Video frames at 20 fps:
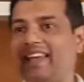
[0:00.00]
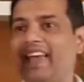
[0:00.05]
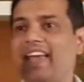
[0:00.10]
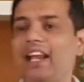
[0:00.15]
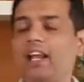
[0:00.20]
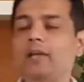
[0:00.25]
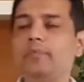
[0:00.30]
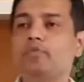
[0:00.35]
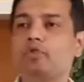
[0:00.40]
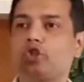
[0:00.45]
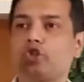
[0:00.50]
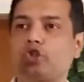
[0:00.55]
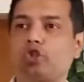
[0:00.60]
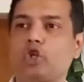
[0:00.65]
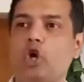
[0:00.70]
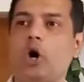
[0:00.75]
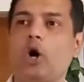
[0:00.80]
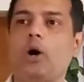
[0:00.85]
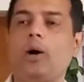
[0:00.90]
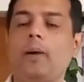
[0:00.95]
Caleb
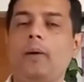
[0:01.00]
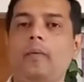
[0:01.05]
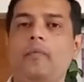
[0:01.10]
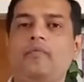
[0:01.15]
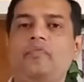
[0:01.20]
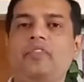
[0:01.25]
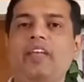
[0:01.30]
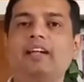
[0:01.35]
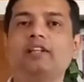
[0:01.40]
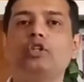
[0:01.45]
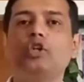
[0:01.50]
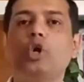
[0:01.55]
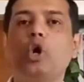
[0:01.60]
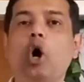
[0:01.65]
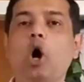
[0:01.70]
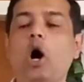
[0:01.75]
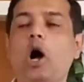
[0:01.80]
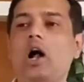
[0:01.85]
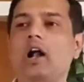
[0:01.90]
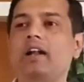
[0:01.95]
saw that
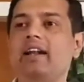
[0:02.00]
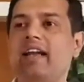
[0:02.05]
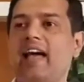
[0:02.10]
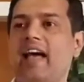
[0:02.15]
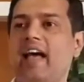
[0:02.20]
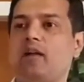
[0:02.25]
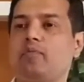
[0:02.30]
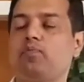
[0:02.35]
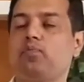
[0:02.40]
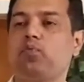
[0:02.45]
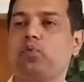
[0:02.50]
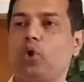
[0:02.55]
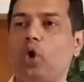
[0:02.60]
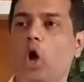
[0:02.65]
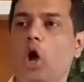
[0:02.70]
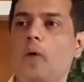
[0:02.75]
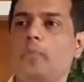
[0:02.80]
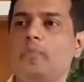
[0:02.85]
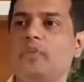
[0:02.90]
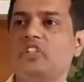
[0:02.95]
God had
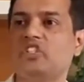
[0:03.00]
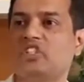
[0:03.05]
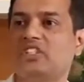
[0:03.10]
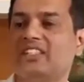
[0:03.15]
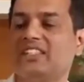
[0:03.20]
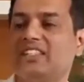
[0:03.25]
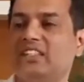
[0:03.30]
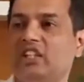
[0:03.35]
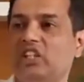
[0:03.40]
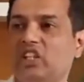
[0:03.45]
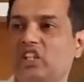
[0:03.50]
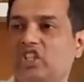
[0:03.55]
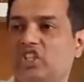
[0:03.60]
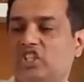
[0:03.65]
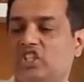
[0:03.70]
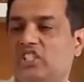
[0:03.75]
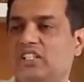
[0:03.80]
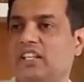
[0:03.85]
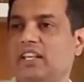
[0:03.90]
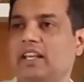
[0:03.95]
promised
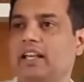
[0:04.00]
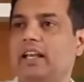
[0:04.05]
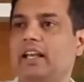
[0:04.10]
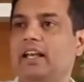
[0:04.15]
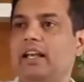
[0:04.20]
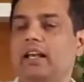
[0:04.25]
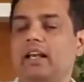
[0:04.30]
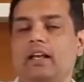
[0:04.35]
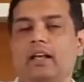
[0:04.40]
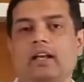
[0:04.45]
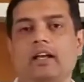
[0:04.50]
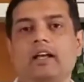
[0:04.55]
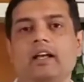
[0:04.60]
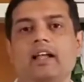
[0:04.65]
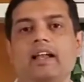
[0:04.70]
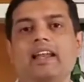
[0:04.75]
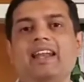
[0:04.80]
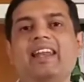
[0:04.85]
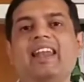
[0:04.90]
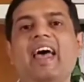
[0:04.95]
this
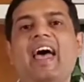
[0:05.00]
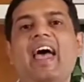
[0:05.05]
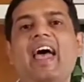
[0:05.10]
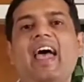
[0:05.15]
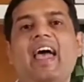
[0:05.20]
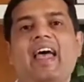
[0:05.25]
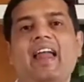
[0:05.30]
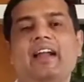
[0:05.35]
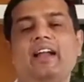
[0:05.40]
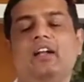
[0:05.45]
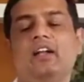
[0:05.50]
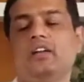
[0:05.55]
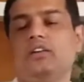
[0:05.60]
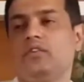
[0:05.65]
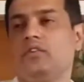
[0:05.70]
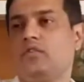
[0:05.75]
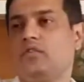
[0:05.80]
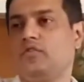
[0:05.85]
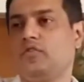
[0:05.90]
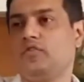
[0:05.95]
land
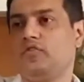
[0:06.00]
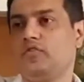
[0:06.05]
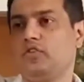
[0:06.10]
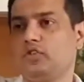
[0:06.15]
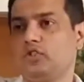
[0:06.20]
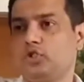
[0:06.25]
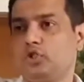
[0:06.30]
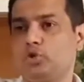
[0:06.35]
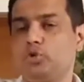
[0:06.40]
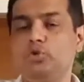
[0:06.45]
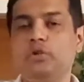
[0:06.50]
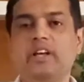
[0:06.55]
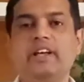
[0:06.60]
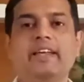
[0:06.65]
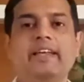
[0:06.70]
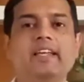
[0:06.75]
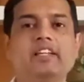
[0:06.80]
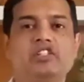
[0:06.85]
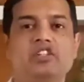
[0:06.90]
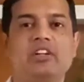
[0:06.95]
to
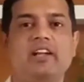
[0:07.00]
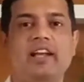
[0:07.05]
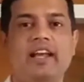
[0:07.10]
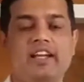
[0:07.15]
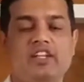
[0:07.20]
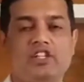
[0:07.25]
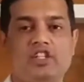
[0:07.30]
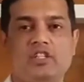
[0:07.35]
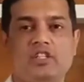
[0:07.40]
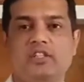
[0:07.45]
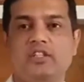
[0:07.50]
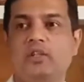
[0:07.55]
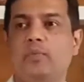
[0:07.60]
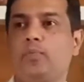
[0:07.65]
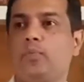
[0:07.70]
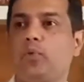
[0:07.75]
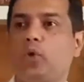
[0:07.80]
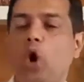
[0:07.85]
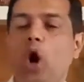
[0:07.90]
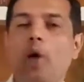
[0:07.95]
the Israelites. The
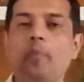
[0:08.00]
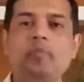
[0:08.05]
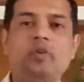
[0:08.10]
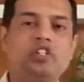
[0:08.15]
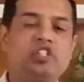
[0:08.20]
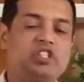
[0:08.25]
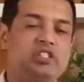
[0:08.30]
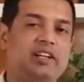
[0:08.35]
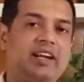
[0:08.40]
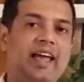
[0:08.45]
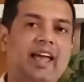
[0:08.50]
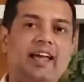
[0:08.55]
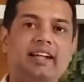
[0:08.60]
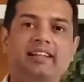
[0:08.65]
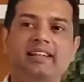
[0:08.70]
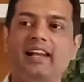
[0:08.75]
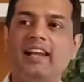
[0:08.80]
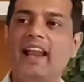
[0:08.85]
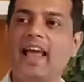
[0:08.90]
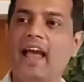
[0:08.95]
promised
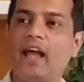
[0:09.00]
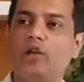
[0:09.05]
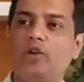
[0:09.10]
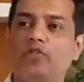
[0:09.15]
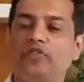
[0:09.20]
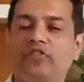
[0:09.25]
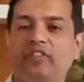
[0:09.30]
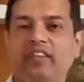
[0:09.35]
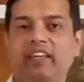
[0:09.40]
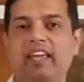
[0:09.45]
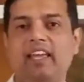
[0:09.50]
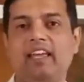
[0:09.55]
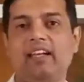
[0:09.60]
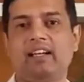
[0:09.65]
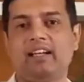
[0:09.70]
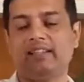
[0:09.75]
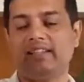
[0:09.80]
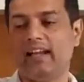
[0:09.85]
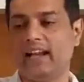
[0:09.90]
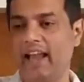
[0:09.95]
land, the land of
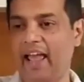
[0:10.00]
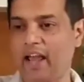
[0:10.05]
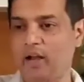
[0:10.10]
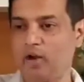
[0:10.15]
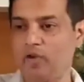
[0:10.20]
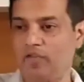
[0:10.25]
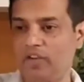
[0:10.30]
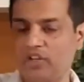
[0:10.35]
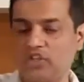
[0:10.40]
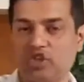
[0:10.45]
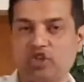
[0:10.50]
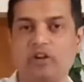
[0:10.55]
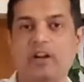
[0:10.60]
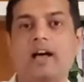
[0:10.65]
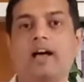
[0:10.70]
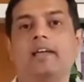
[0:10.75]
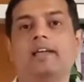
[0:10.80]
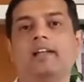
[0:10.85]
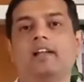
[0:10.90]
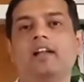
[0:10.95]
Cana, the land of
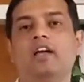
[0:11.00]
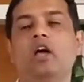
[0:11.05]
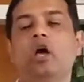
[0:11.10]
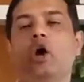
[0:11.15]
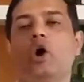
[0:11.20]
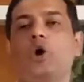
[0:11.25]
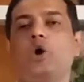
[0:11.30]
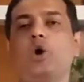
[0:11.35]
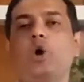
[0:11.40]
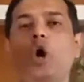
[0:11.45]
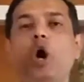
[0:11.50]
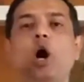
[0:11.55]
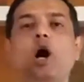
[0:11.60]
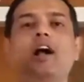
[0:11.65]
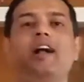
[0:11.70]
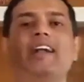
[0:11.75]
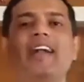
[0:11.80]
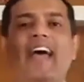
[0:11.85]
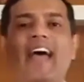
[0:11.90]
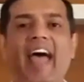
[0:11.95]
Israel.
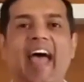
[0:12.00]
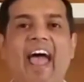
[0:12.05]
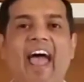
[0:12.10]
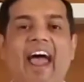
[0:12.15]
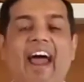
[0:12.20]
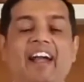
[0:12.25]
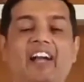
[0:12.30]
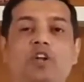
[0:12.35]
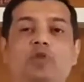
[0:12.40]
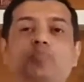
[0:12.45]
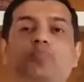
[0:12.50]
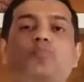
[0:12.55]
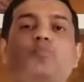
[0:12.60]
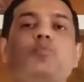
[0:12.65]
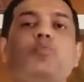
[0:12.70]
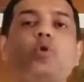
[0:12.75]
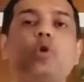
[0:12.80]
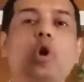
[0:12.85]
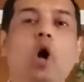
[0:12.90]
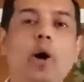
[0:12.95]
God
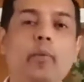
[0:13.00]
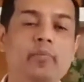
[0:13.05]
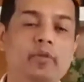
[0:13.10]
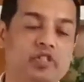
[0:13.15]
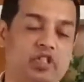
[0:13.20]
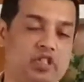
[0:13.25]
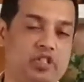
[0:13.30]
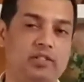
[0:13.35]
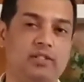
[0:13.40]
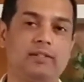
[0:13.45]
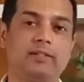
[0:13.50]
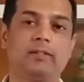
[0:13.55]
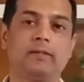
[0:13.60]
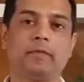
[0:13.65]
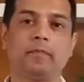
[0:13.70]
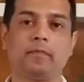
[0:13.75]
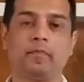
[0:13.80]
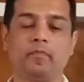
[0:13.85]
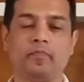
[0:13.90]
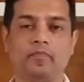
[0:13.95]
had promised it.
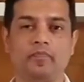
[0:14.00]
